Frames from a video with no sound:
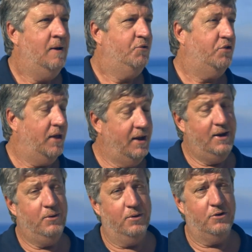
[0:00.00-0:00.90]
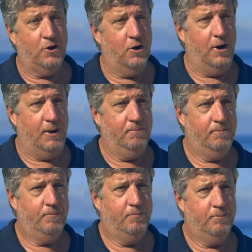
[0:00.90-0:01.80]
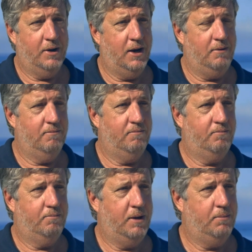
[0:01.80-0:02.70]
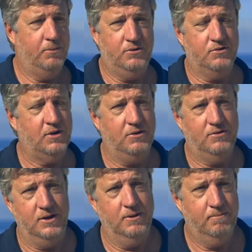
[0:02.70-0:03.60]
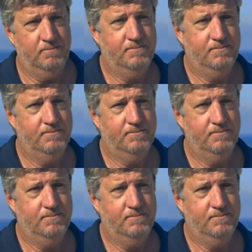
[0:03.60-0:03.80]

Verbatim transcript: So they're here all the time, but people just don't see them.